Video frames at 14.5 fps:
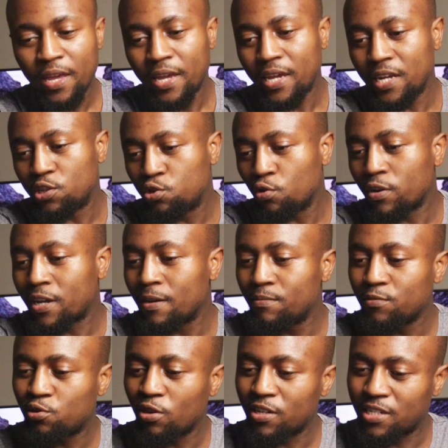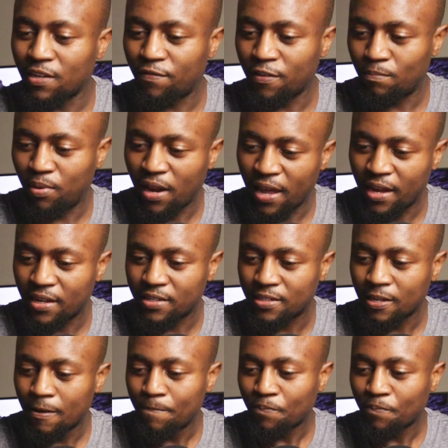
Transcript: He took him to a different place